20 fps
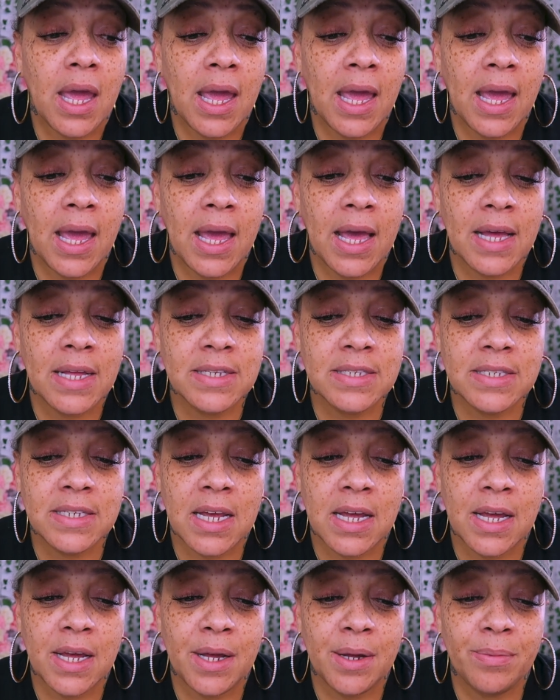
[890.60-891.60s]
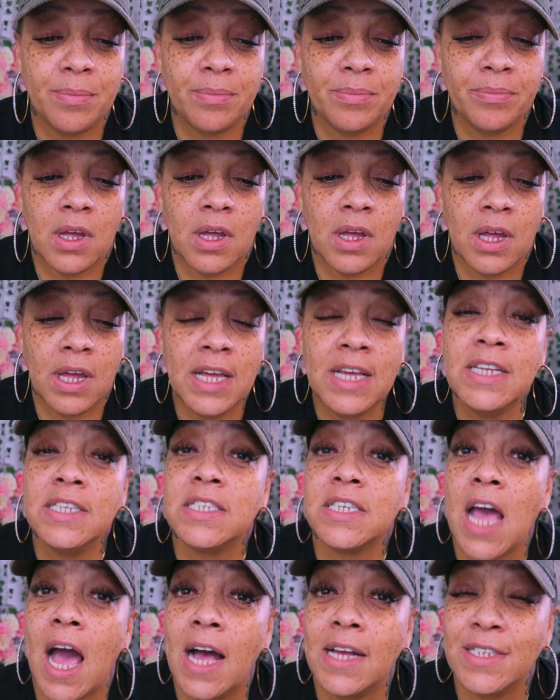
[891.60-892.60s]
and um,
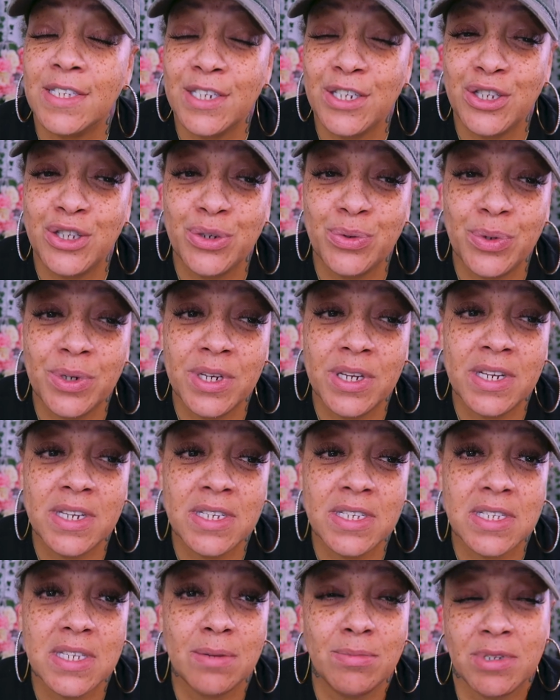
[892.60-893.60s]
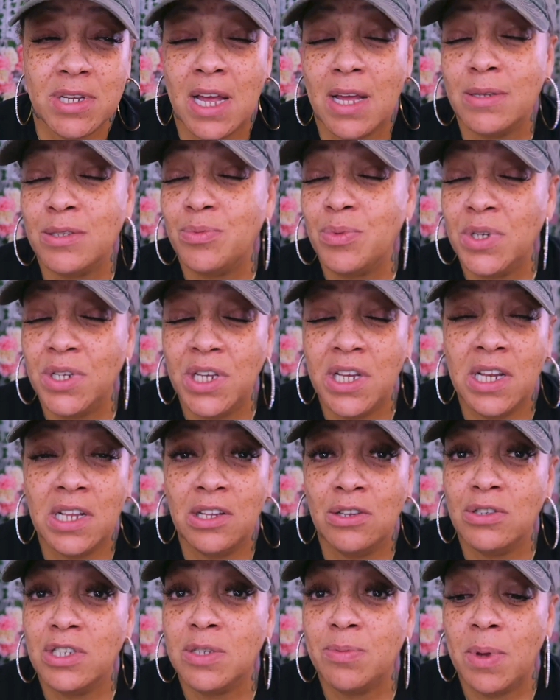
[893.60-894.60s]
he's constantly doing this. Sometimes we need a
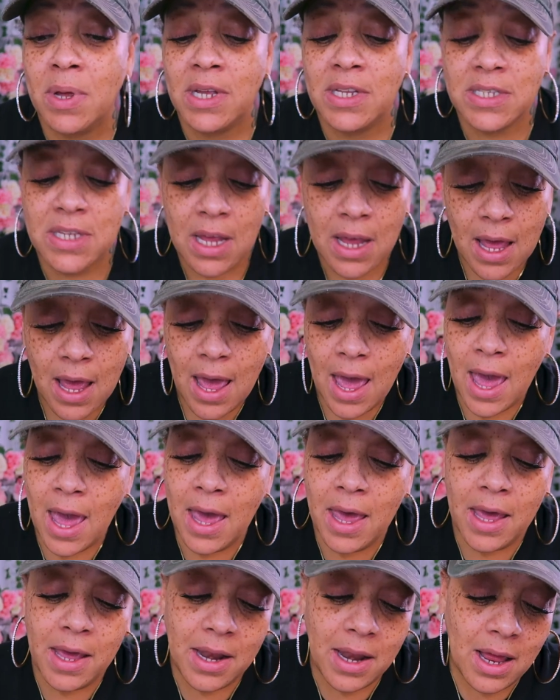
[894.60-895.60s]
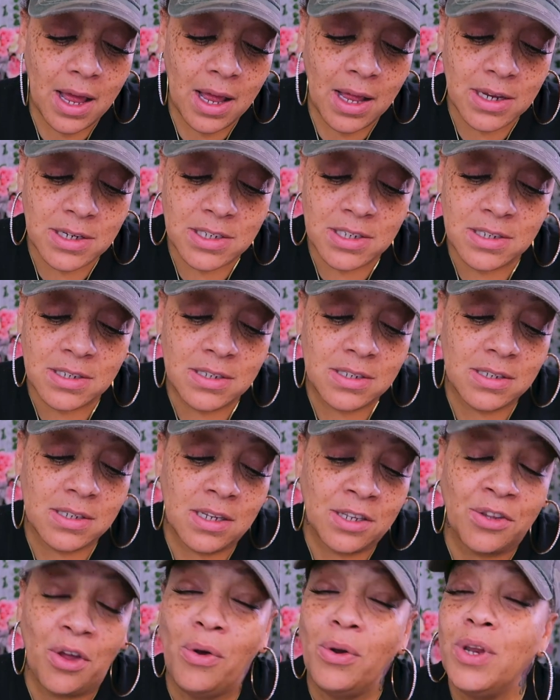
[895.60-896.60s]
little space. And
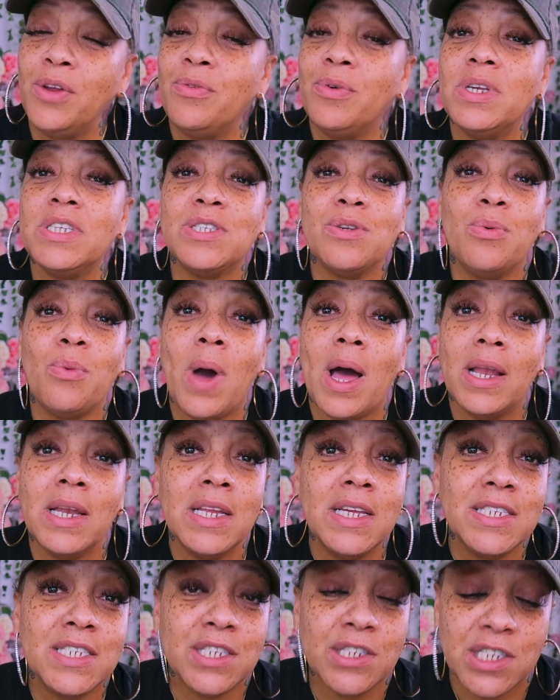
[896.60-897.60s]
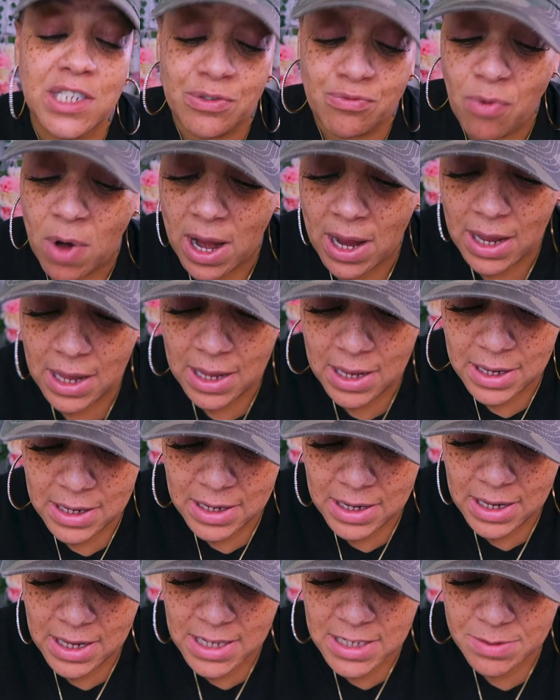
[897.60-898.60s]
the only reason why Lisa's
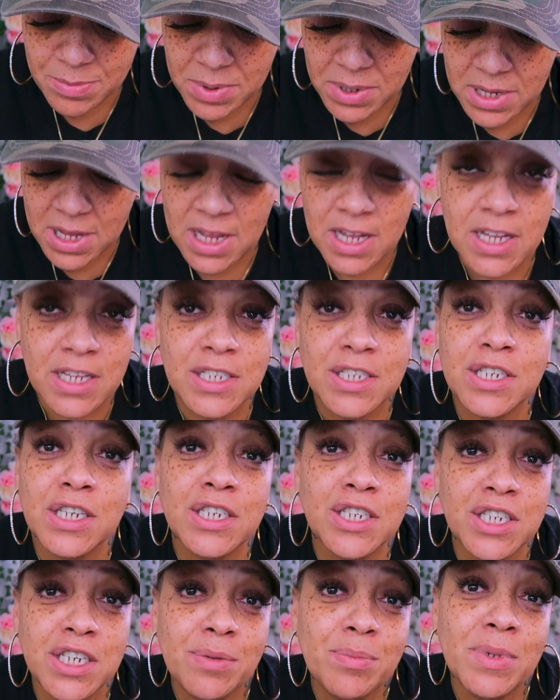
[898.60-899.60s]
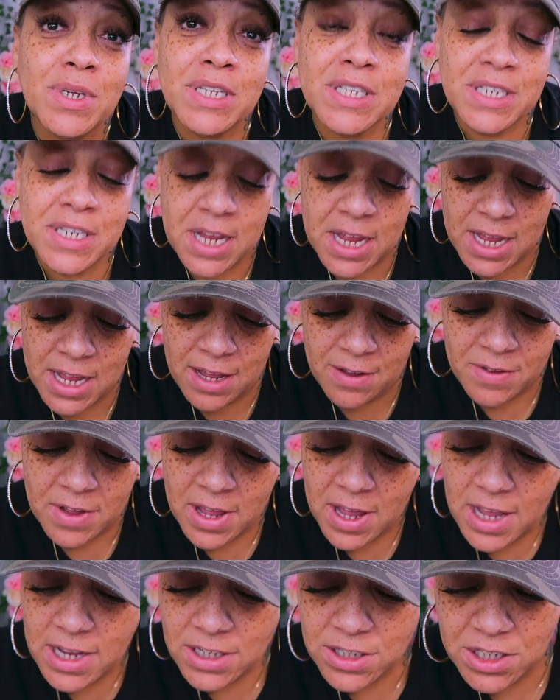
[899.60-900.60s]
writing is because she missed Dave.
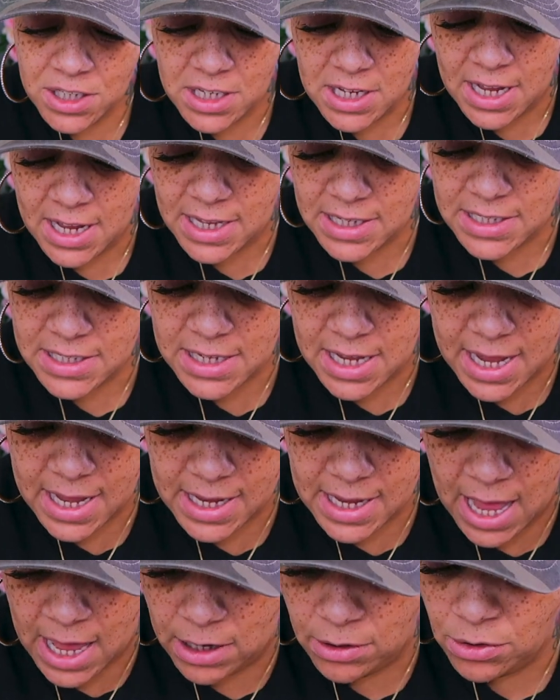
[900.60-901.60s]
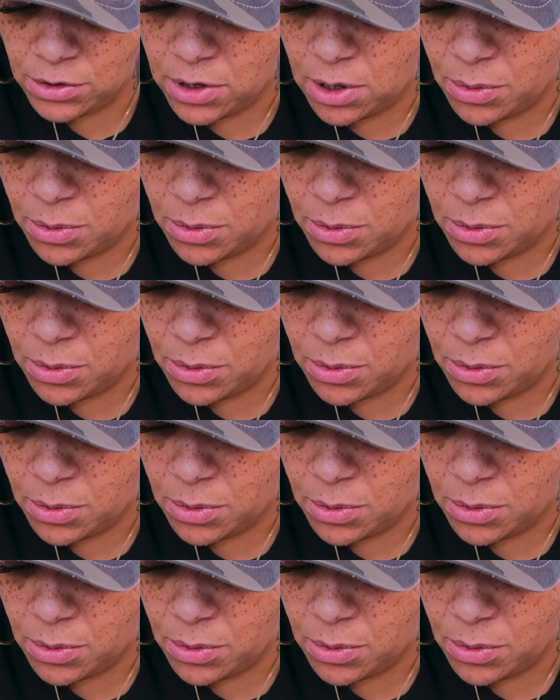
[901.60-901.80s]
She ain't say, you